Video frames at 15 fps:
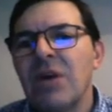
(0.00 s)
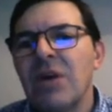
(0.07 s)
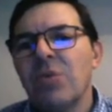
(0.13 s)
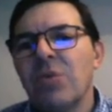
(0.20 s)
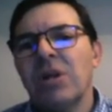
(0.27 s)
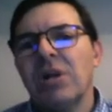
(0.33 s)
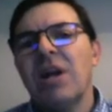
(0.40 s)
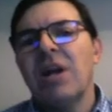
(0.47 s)

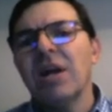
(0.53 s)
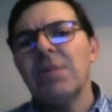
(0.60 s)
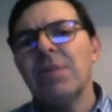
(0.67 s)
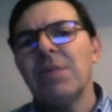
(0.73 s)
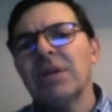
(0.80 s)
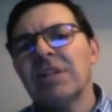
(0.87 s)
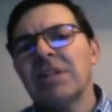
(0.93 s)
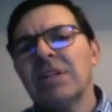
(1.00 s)
What I like
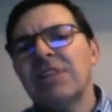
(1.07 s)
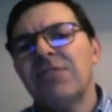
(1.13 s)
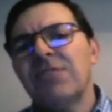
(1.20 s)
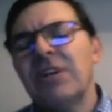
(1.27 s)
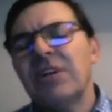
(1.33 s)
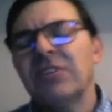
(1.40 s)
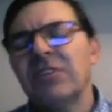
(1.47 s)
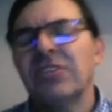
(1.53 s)
about
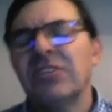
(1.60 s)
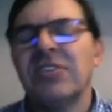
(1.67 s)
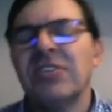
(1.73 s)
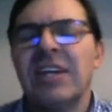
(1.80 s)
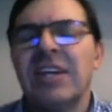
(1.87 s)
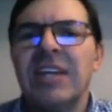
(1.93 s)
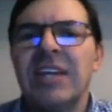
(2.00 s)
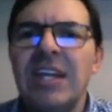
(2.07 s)
Clickfunnels is
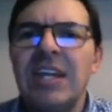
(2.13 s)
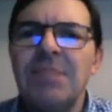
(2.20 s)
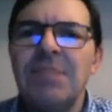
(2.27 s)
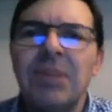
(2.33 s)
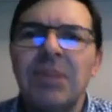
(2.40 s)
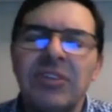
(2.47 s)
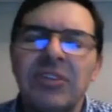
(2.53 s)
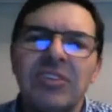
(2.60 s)
that any
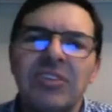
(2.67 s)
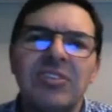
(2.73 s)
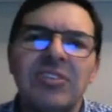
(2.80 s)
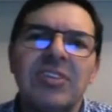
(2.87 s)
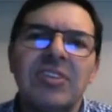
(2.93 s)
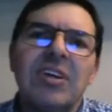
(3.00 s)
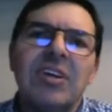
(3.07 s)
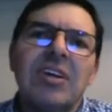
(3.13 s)

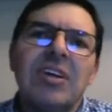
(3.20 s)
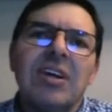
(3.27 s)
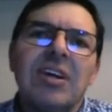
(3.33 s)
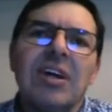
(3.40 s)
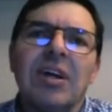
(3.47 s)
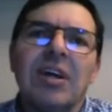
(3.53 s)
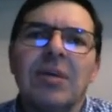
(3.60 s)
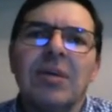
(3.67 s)
business
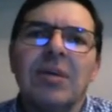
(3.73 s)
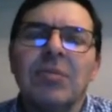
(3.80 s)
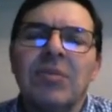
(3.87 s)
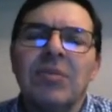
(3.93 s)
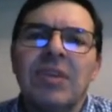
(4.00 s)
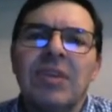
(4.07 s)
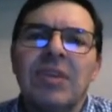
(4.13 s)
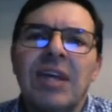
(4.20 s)

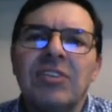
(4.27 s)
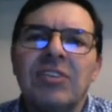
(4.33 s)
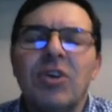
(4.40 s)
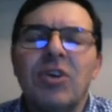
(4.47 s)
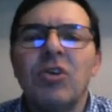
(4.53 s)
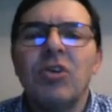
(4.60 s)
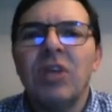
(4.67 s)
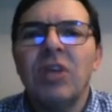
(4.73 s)
that's
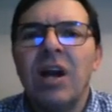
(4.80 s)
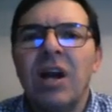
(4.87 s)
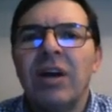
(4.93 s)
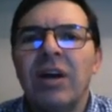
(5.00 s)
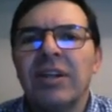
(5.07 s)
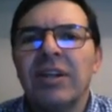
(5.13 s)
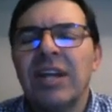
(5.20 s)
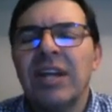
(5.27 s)

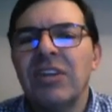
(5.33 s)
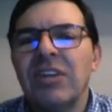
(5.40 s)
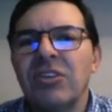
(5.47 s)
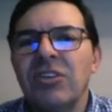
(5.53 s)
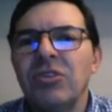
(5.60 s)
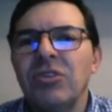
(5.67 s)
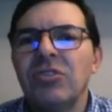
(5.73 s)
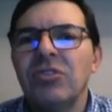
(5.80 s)
online can
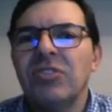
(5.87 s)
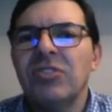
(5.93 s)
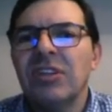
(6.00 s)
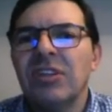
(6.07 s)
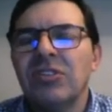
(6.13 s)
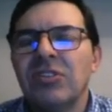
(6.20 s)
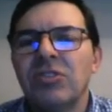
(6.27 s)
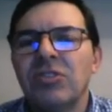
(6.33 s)
use
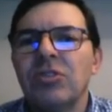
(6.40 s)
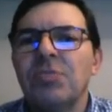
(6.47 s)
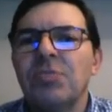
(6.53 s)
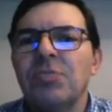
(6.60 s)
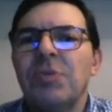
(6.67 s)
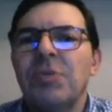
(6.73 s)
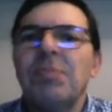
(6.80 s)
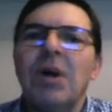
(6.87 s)
it to
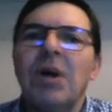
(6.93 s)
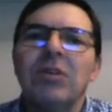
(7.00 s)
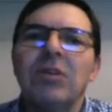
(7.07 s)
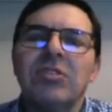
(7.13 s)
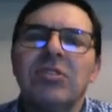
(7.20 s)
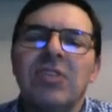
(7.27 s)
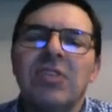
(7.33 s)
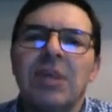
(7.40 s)

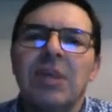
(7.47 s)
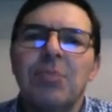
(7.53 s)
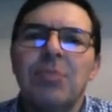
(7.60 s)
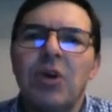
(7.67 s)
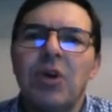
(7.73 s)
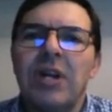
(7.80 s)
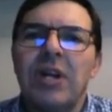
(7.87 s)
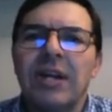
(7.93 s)
promote their
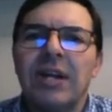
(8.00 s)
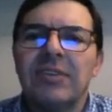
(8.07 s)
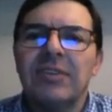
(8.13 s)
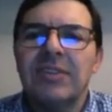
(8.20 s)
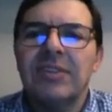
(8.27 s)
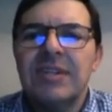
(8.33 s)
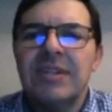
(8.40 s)
product.